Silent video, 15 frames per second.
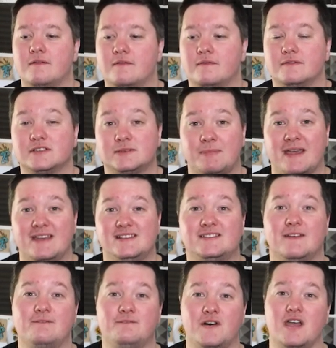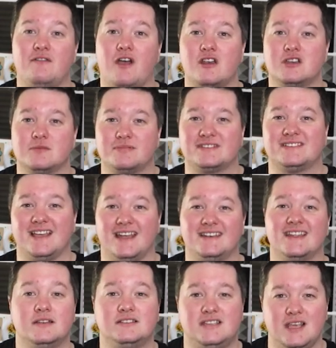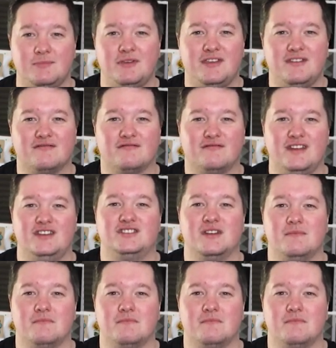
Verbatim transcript: space, five hundred percent D B region